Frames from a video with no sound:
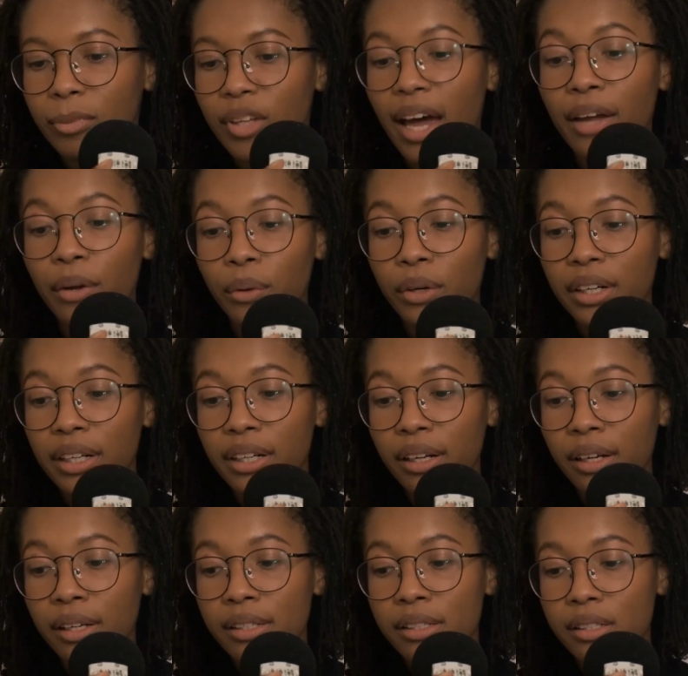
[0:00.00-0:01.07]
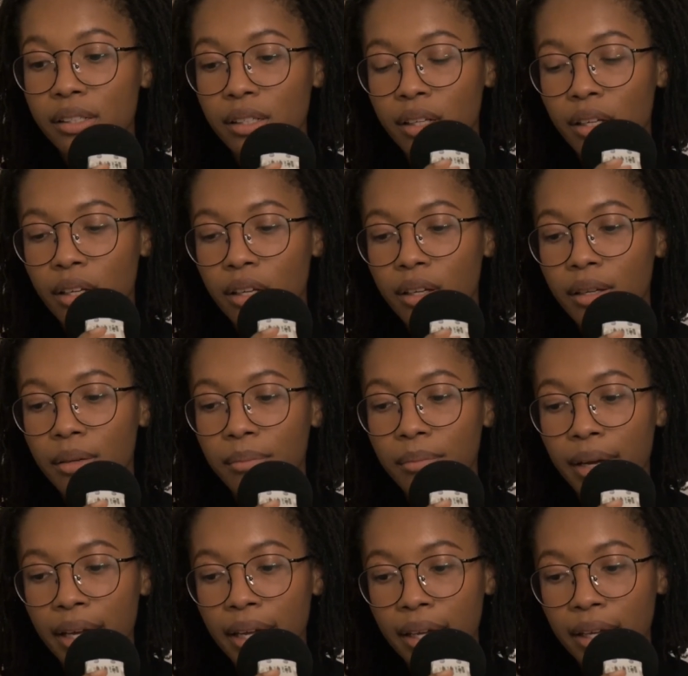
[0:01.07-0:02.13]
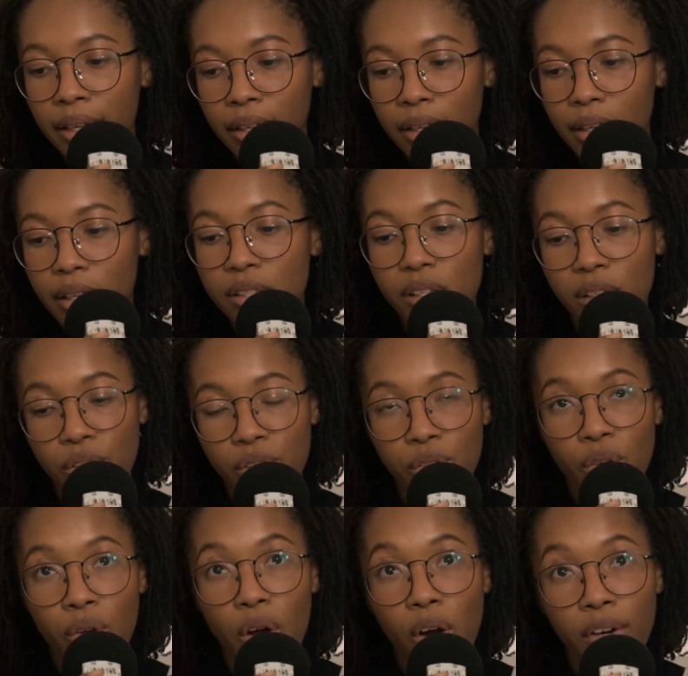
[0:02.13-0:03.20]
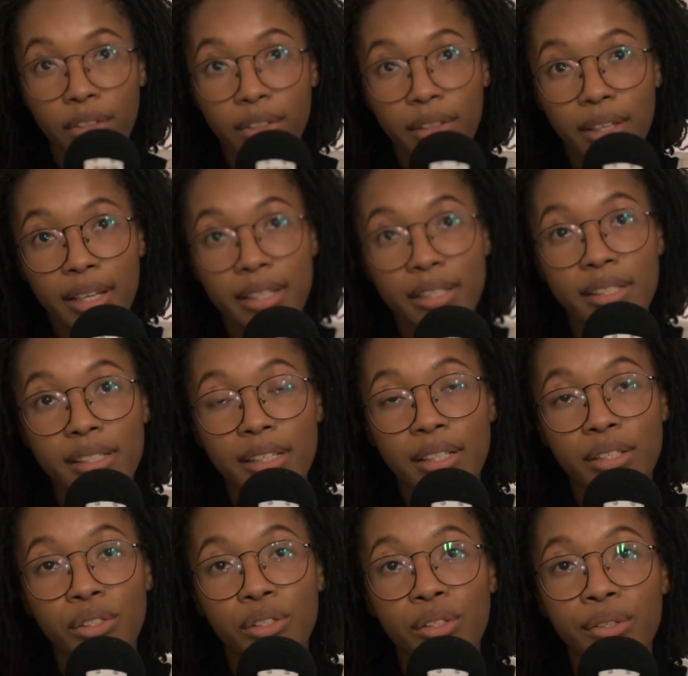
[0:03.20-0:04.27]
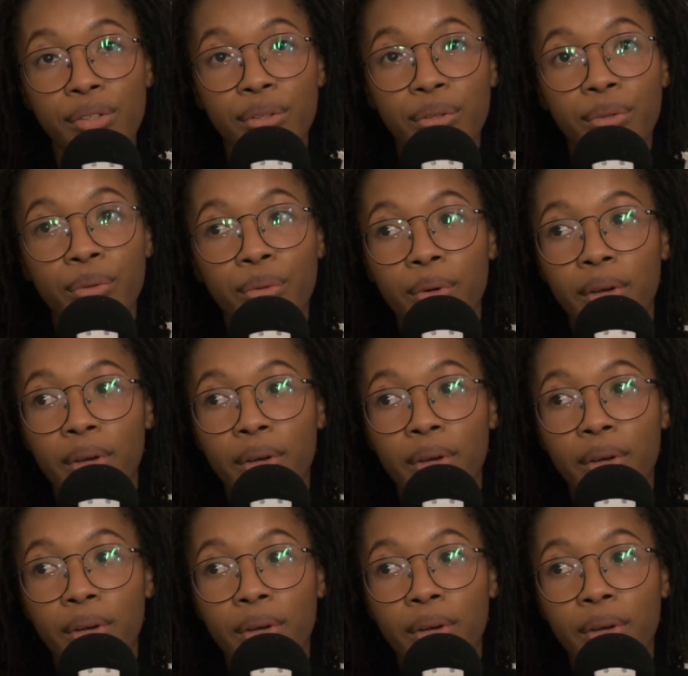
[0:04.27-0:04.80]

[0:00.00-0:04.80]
I organized my essential art things into